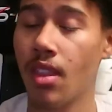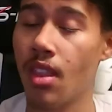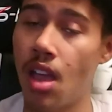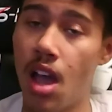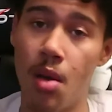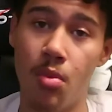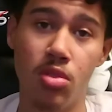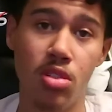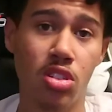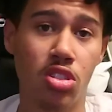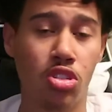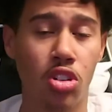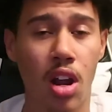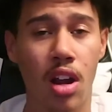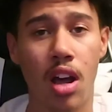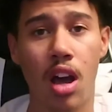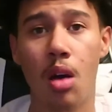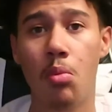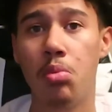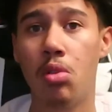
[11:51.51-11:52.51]
I'm gonna just try
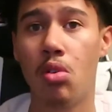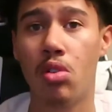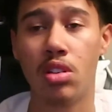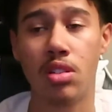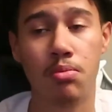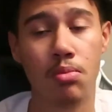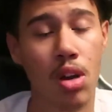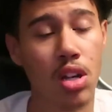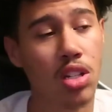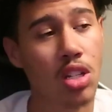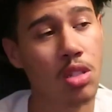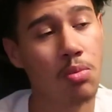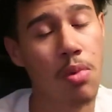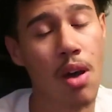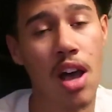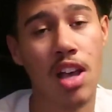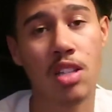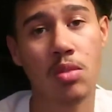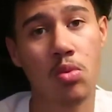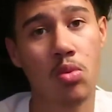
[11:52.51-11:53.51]
to upload as much as
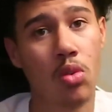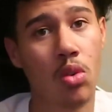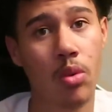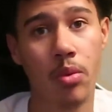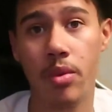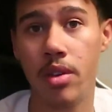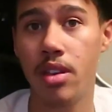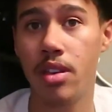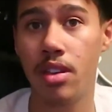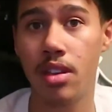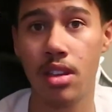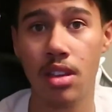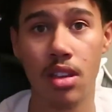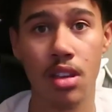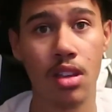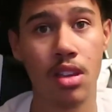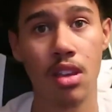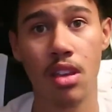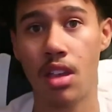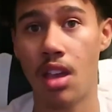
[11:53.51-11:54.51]
possible, a week,
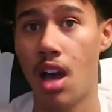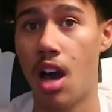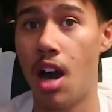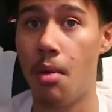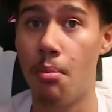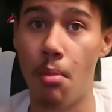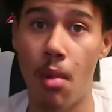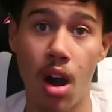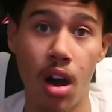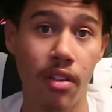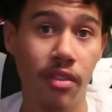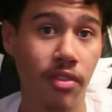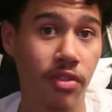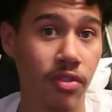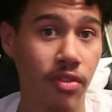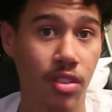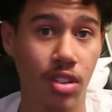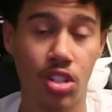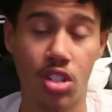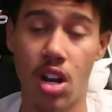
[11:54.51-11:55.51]
a month.
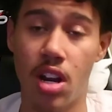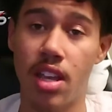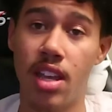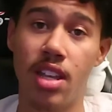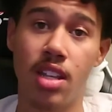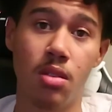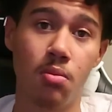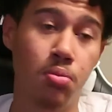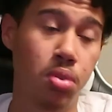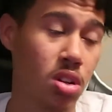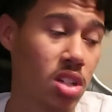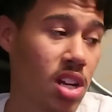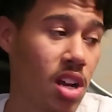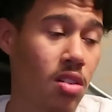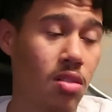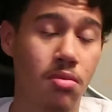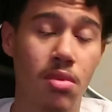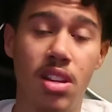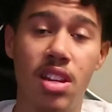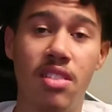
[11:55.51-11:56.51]
Try to push
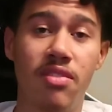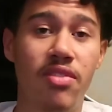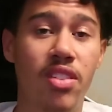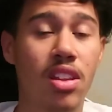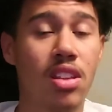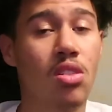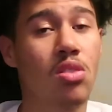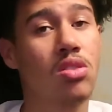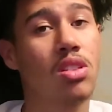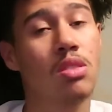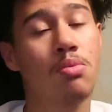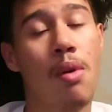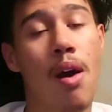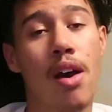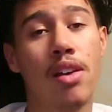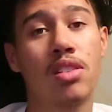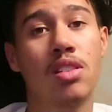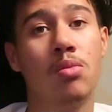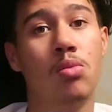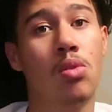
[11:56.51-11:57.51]
out as many videos as
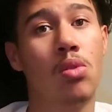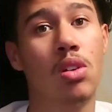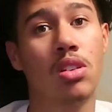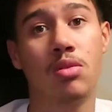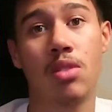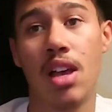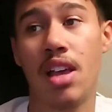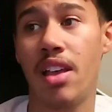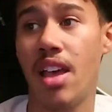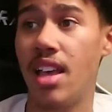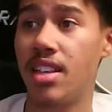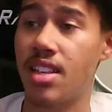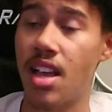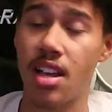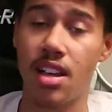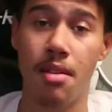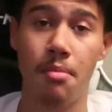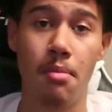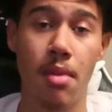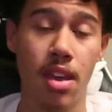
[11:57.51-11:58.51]
possible as I
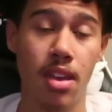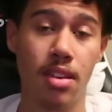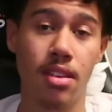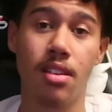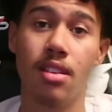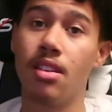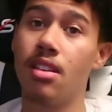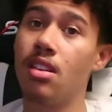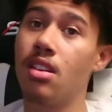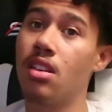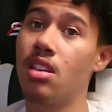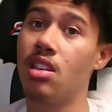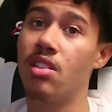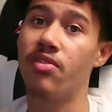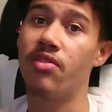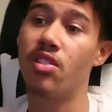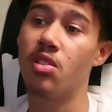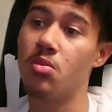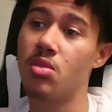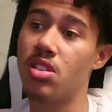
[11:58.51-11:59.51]
can make. You
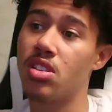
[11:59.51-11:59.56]
feel me?